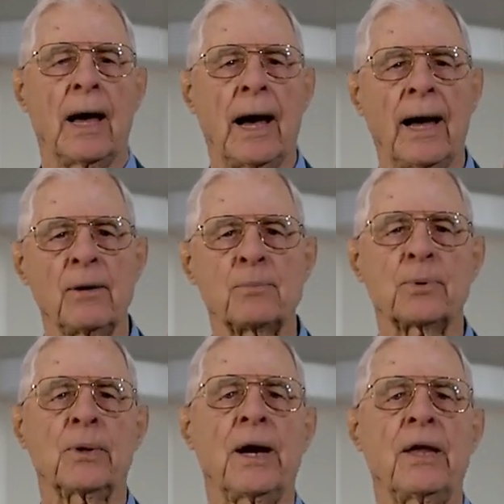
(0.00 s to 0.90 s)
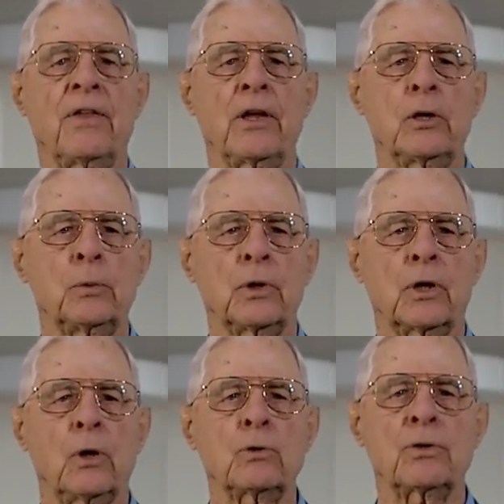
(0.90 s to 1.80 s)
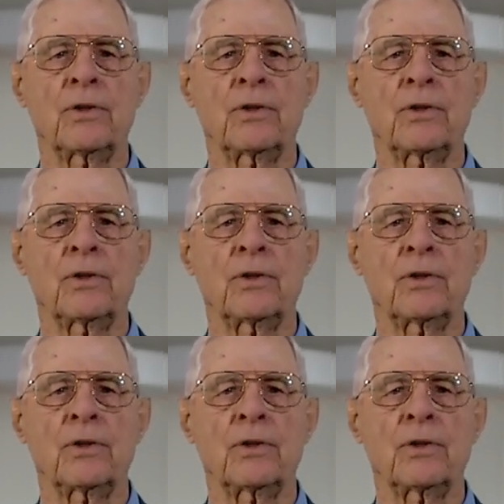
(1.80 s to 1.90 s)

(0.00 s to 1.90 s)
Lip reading: I pray that you will go to